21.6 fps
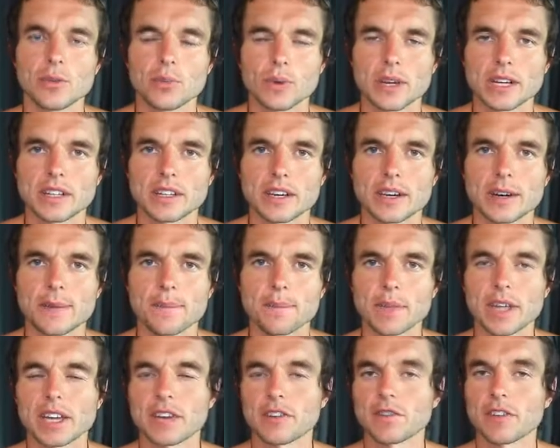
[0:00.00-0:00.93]
window.
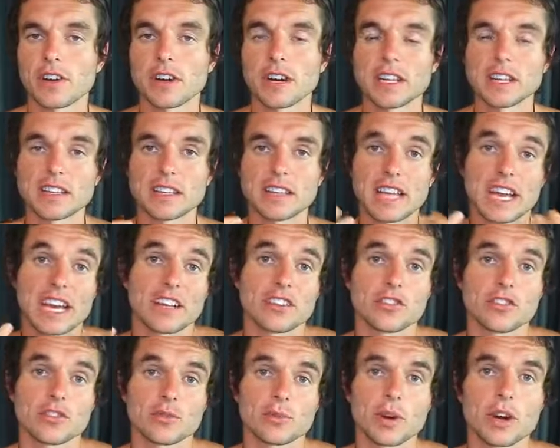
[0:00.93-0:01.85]
And I find that
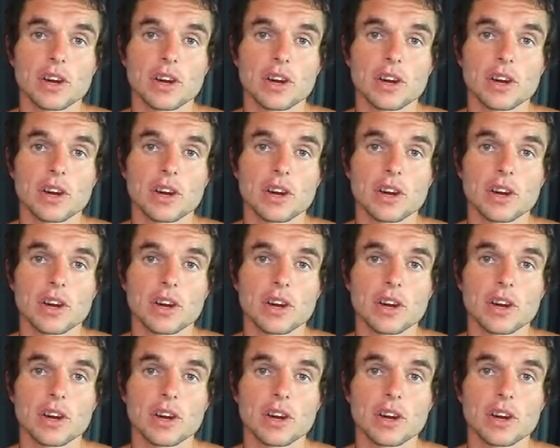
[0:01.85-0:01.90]
that just